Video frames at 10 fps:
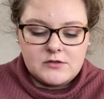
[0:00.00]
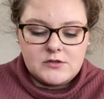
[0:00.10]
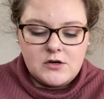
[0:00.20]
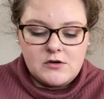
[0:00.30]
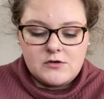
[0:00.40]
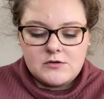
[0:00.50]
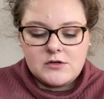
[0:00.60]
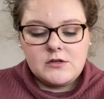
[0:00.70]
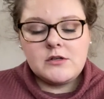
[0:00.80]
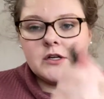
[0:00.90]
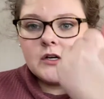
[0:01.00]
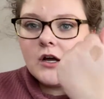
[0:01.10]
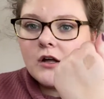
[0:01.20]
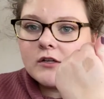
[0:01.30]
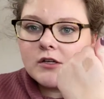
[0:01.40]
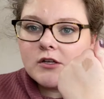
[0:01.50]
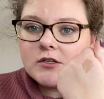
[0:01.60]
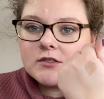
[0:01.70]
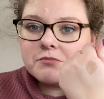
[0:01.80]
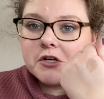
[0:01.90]
tone and color
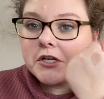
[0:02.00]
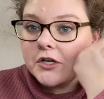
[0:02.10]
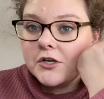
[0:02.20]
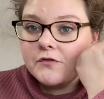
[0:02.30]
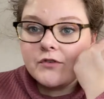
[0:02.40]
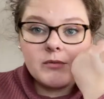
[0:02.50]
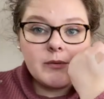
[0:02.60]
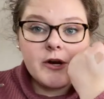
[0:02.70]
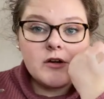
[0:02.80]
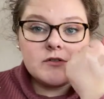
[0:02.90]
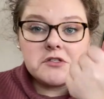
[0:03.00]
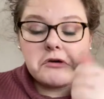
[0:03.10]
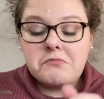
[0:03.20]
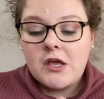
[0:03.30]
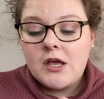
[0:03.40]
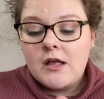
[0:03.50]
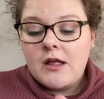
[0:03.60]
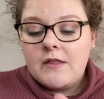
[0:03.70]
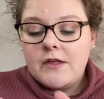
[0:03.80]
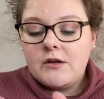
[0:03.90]
looks pretty good for my brows. So
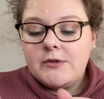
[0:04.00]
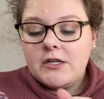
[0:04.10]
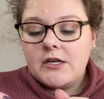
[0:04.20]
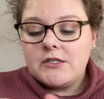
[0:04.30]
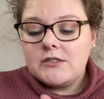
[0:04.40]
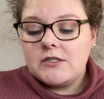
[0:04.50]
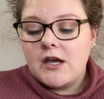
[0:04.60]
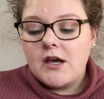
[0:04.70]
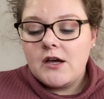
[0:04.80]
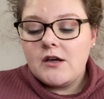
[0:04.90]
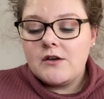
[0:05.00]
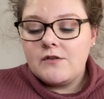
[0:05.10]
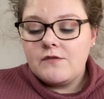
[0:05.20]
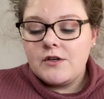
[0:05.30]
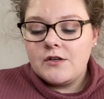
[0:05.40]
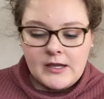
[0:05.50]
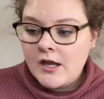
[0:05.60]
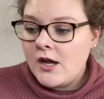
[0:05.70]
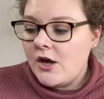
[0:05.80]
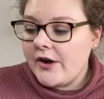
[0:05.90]
that'll be nice to have.
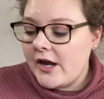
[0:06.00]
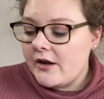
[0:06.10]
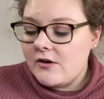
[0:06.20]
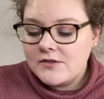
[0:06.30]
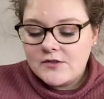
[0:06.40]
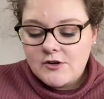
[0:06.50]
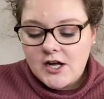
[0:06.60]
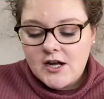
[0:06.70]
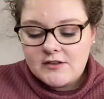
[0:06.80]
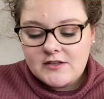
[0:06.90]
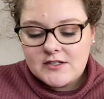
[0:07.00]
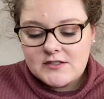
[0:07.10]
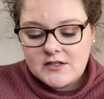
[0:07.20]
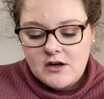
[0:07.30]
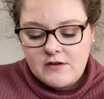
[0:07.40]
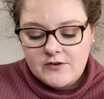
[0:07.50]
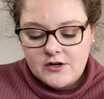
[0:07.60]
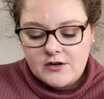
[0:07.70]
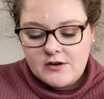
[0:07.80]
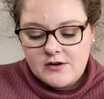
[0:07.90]
Okay, I also got this
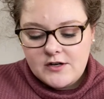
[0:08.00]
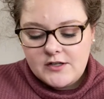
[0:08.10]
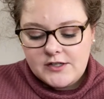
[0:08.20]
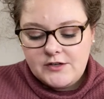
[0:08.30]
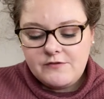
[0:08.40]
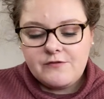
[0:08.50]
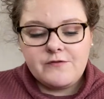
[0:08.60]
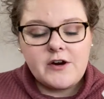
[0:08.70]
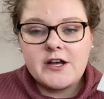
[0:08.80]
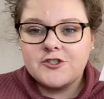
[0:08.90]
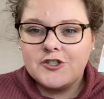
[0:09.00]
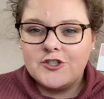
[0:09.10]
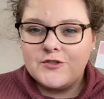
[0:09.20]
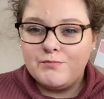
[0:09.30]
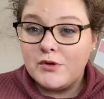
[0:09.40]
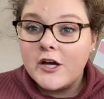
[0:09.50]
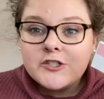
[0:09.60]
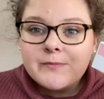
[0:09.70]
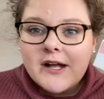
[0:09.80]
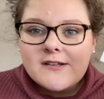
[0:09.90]
CoverGirl Clean Fresh
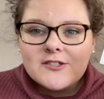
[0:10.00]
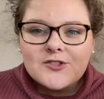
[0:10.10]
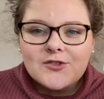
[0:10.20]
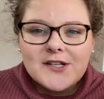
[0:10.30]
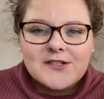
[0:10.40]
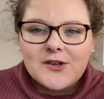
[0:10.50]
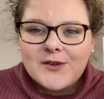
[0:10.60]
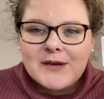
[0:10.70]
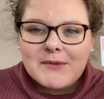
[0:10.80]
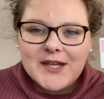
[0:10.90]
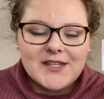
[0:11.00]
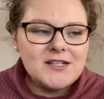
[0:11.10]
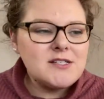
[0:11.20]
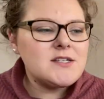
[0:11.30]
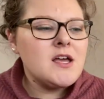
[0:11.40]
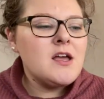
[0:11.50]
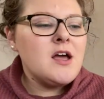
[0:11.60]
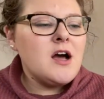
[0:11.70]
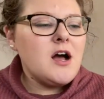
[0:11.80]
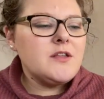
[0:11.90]
blush palette. Did you guys know they made these?
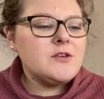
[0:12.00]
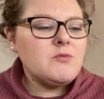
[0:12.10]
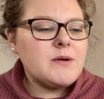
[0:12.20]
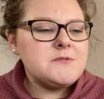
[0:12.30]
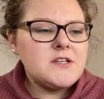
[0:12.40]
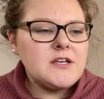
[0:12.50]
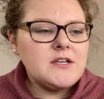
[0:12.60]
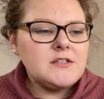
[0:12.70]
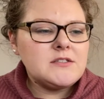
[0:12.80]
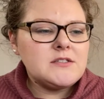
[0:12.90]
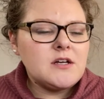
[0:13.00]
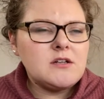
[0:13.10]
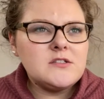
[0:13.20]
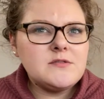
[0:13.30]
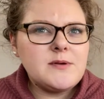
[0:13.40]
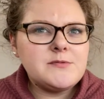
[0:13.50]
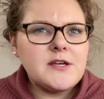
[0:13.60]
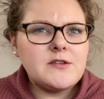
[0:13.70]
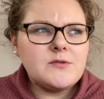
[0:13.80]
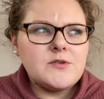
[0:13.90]
On the website, on Ulta's
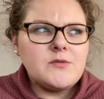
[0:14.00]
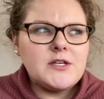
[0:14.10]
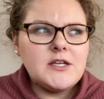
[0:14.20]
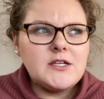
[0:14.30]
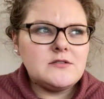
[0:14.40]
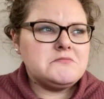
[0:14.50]
website, there was only like